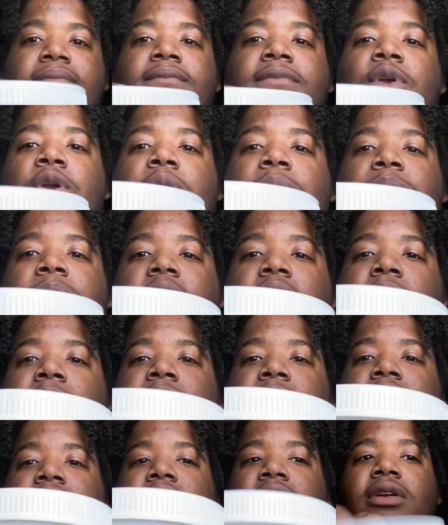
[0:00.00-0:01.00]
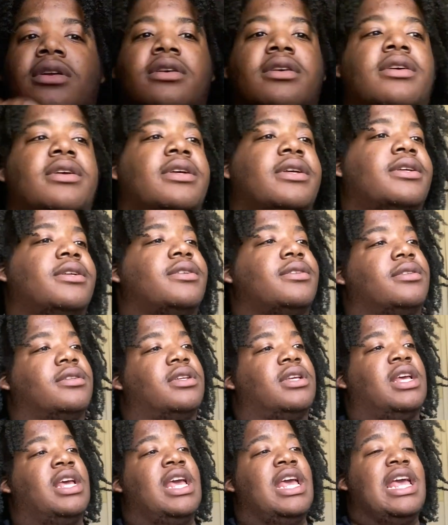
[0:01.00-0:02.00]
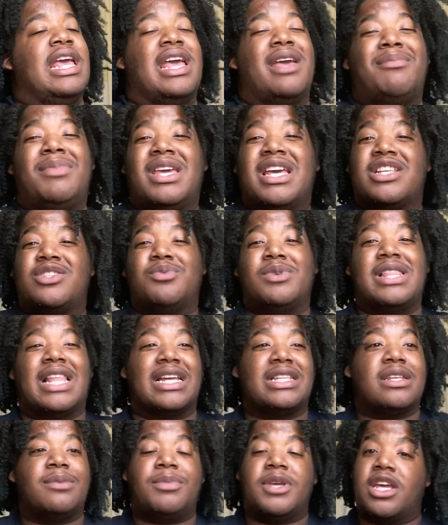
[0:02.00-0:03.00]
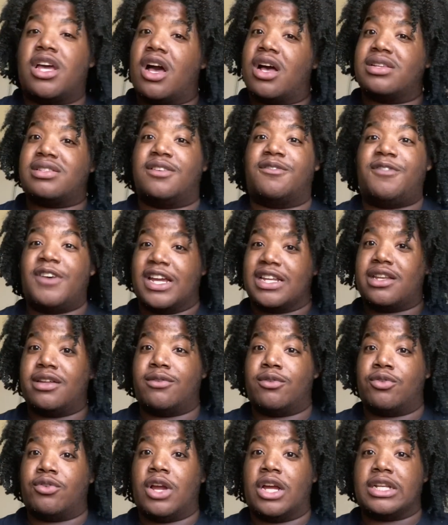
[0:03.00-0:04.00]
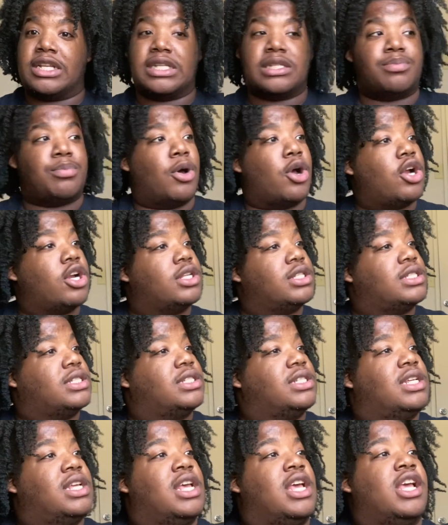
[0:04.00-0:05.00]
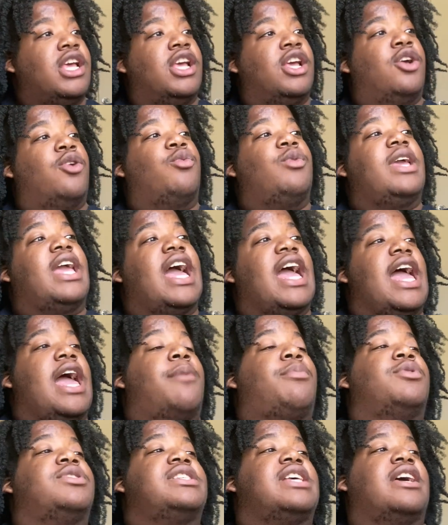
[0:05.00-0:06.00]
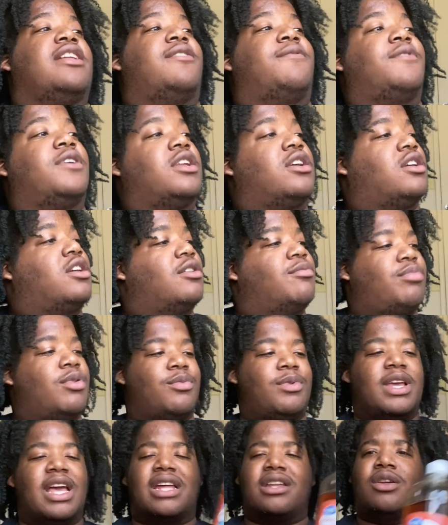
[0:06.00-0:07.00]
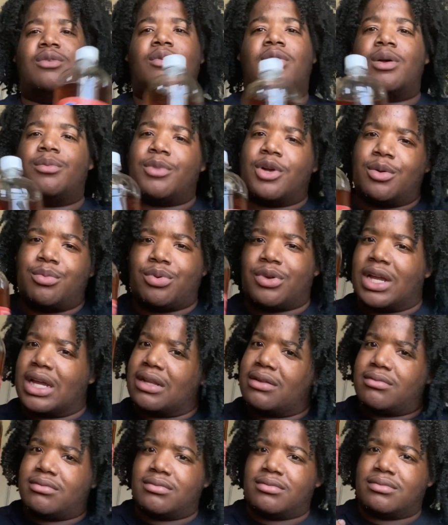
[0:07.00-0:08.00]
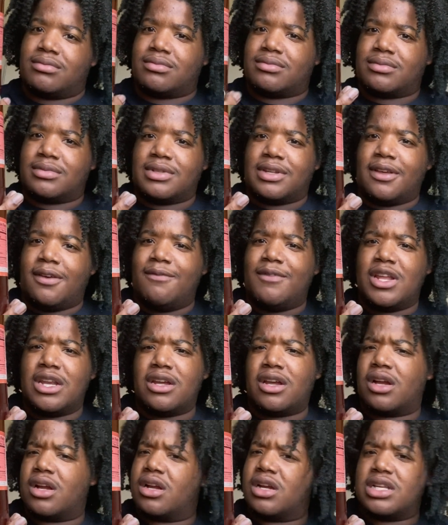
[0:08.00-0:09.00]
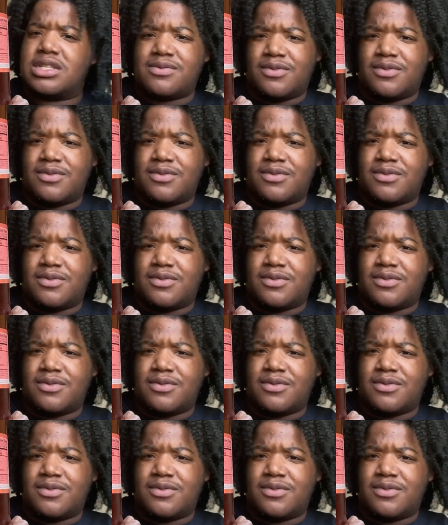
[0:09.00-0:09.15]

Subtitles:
Very popular. And because we like to be cost effective around these parts, we got apple cider vinegar, but we got the Walmart brand. Vinegar is